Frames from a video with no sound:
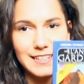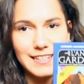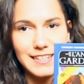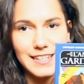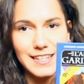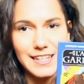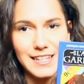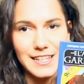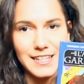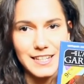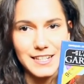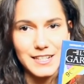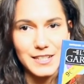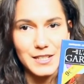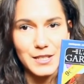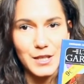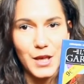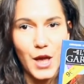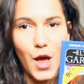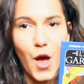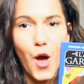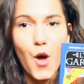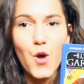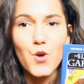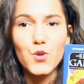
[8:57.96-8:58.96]
these.
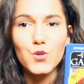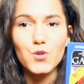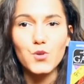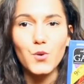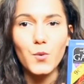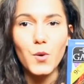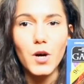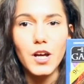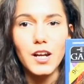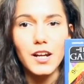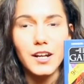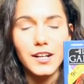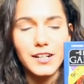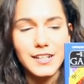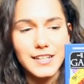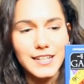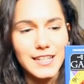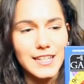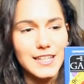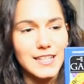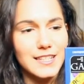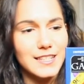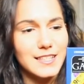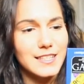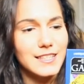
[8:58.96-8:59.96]
So what are
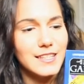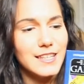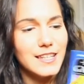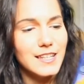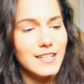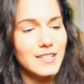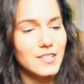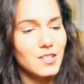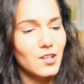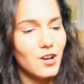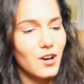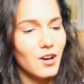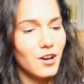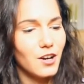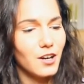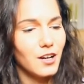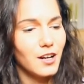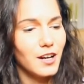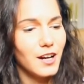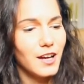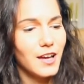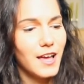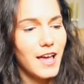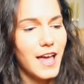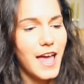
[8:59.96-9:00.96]
these? These
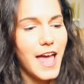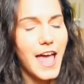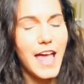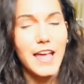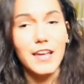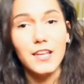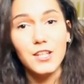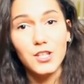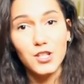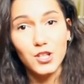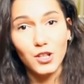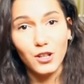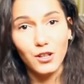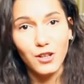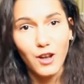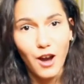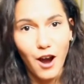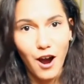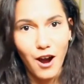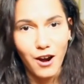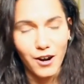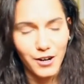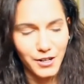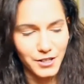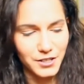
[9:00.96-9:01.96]
are angel
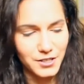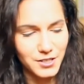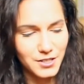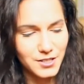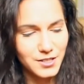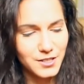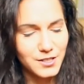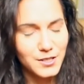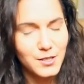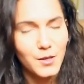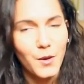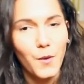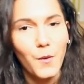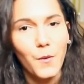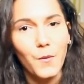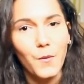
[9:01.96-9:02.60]
cards,